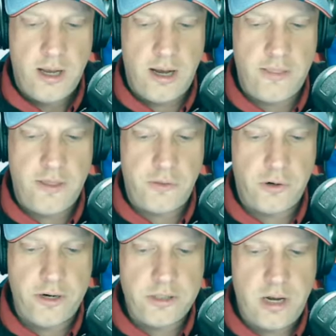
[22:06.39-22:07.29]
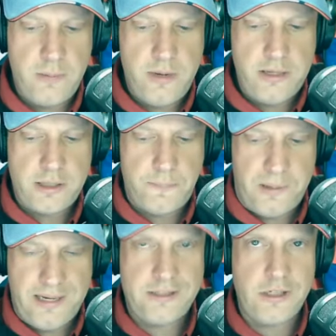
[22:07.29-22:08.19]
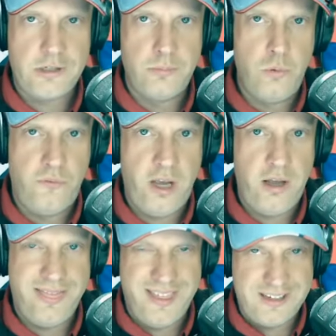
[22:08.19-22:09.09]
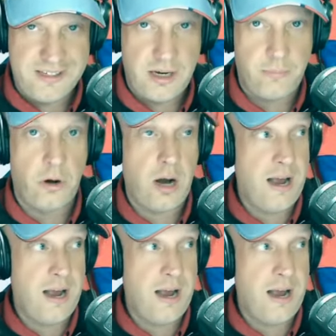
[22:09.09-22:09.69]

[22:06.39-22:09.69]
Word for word: uh, that there is going to be some pieces moving this summer.